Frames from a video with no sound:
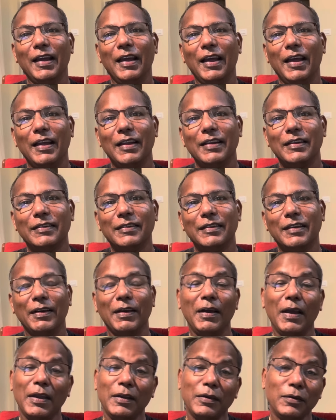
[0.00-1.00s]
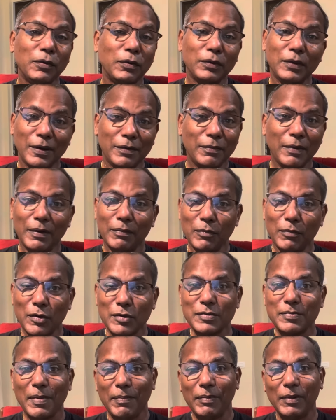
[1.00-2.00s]
and I know that when
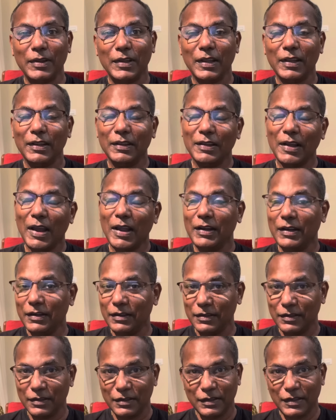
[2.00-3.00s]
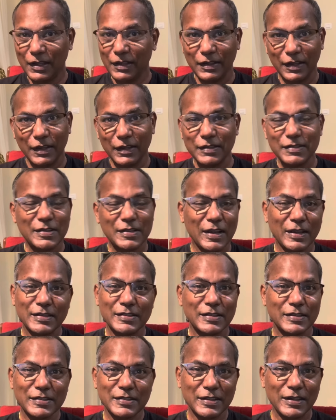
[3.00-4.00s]
most people think Thailand, they think sex
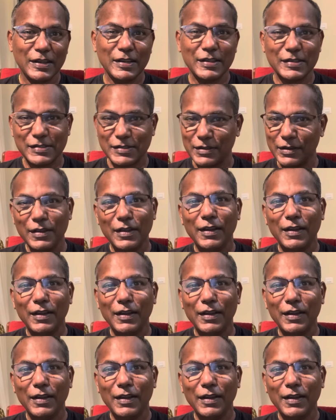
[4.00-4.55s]
and sleaze.